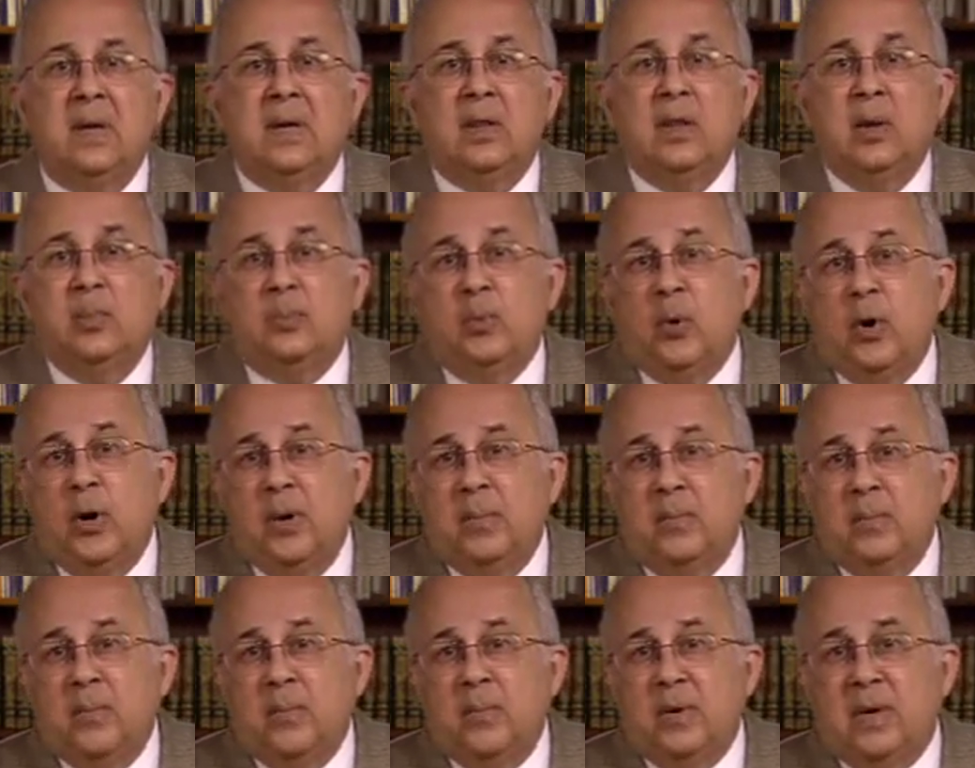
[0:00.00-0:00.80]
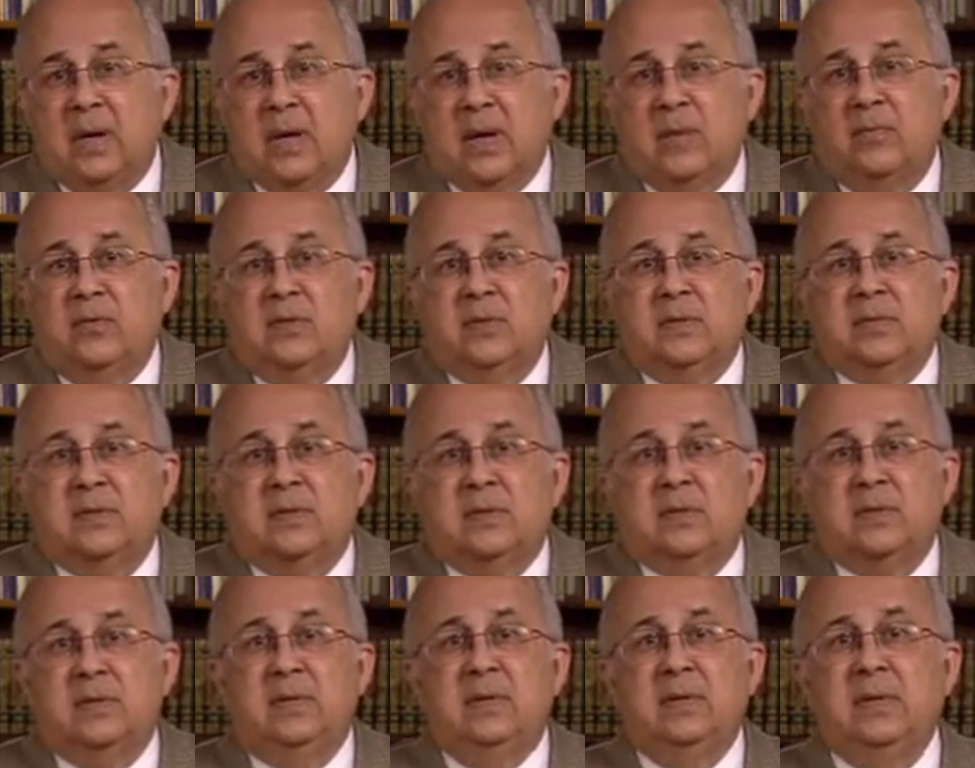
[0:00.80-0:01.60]
The poem
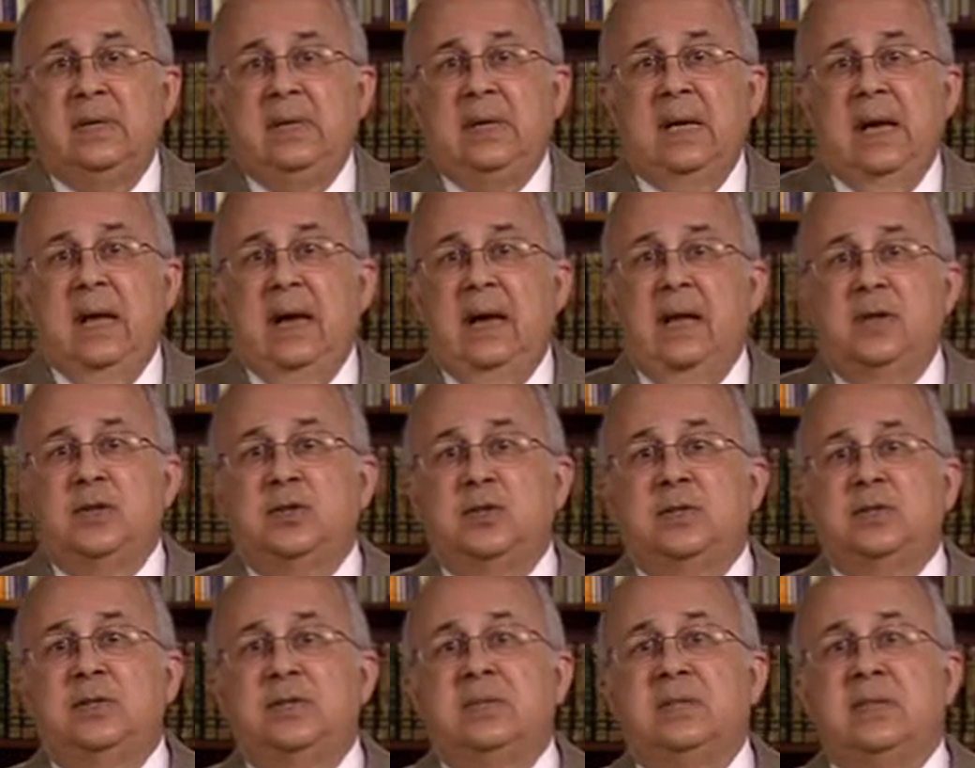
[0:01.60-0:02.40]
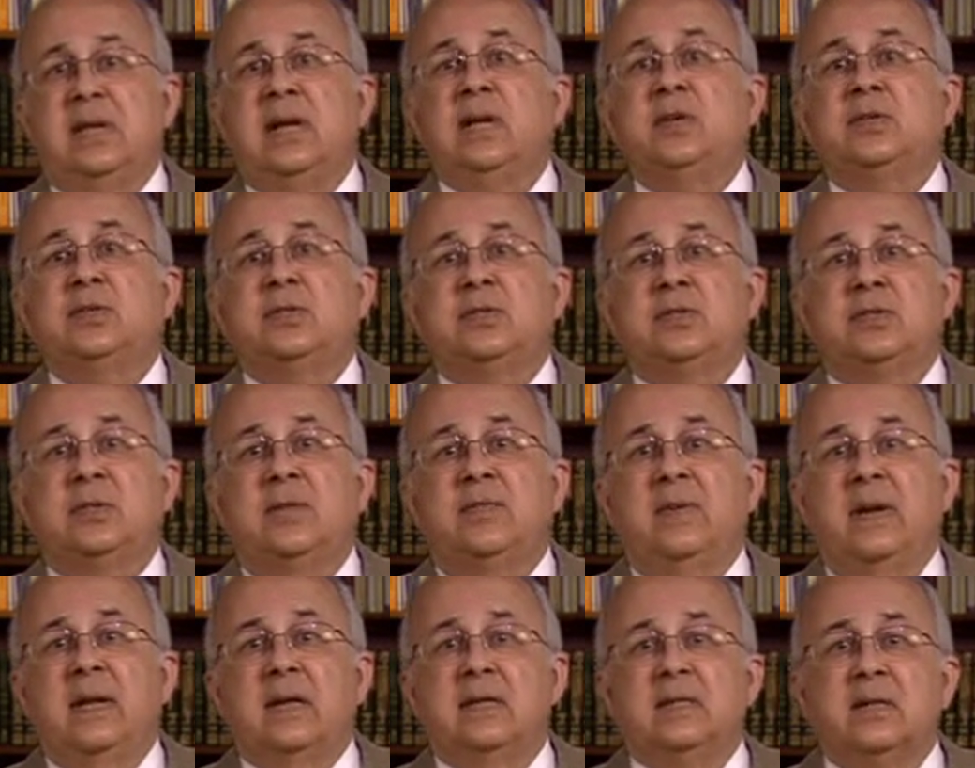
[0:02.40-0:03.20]
covers three alleged stages
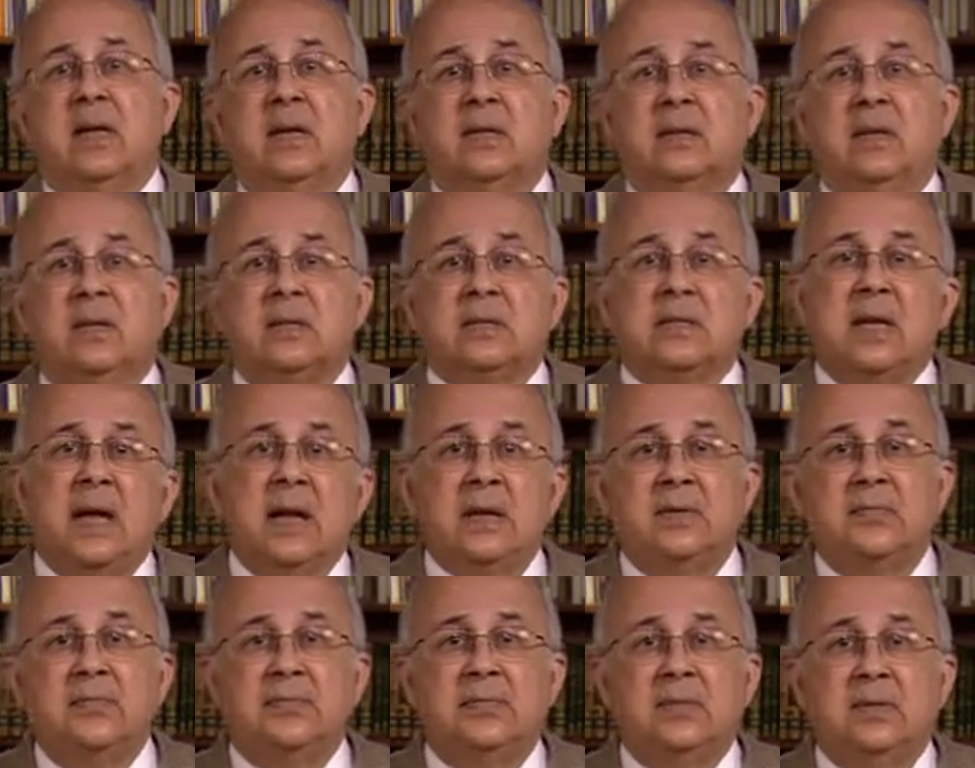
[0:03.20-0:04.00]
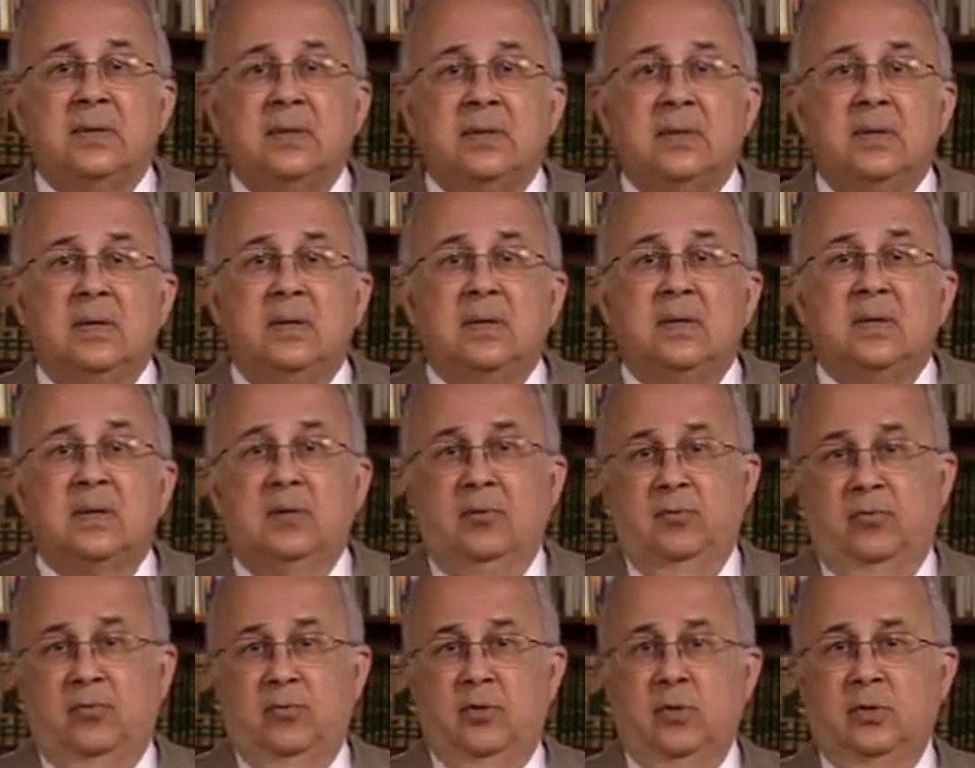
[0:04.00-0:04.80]
of Alexander's life
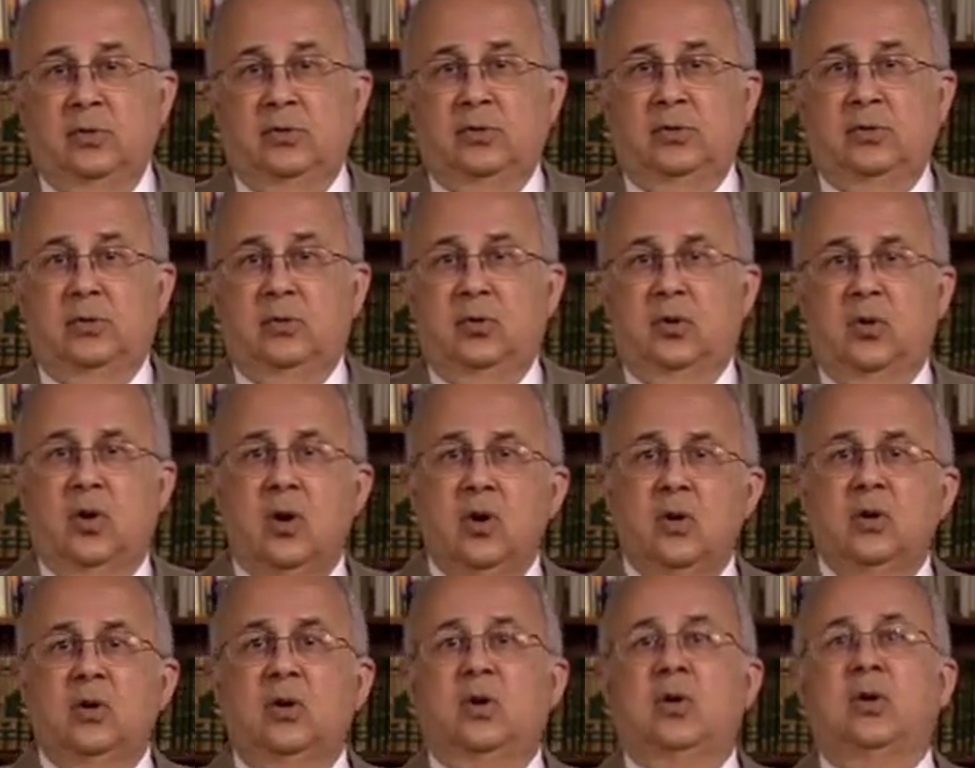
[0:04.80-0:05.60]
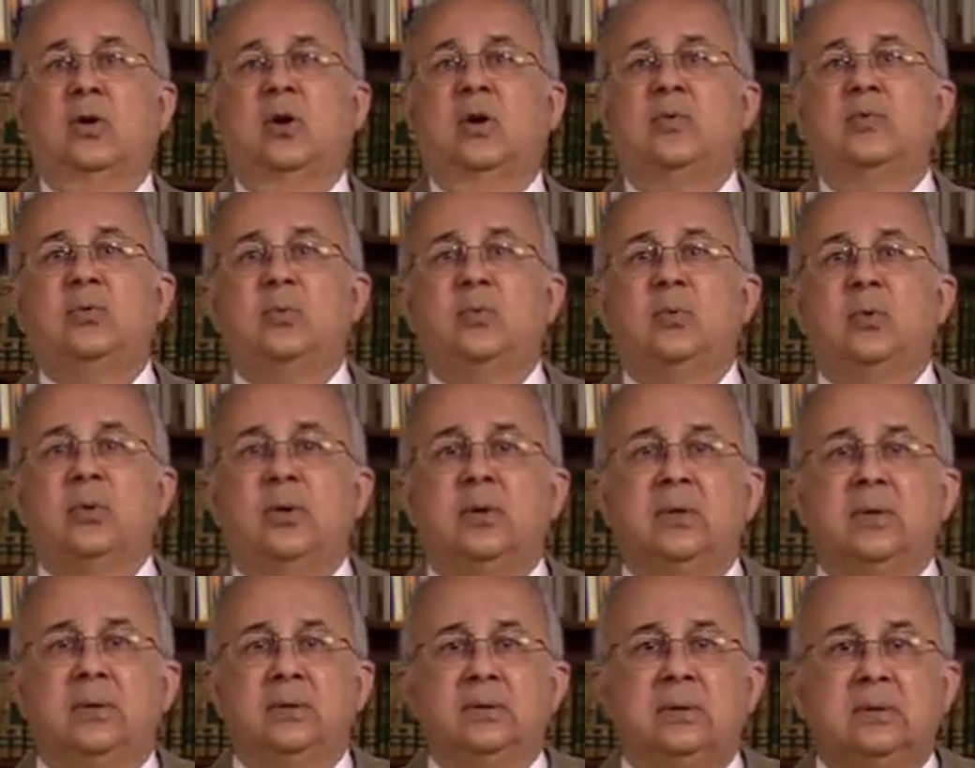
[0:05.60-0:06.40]
first, conqueror of the
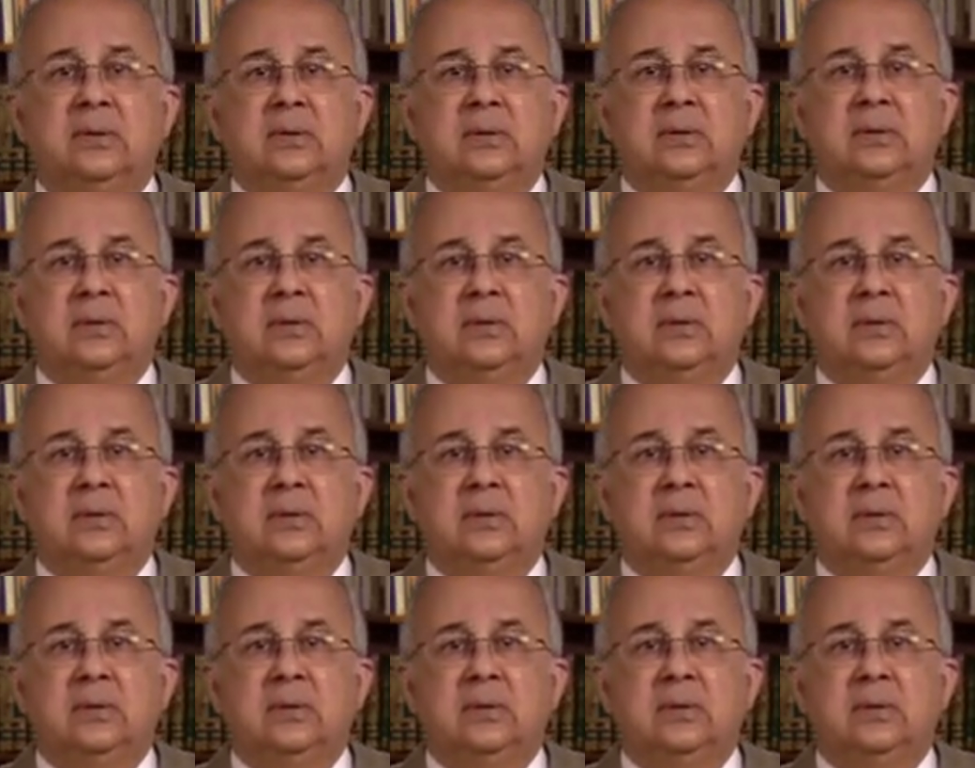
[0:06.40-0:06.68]
world,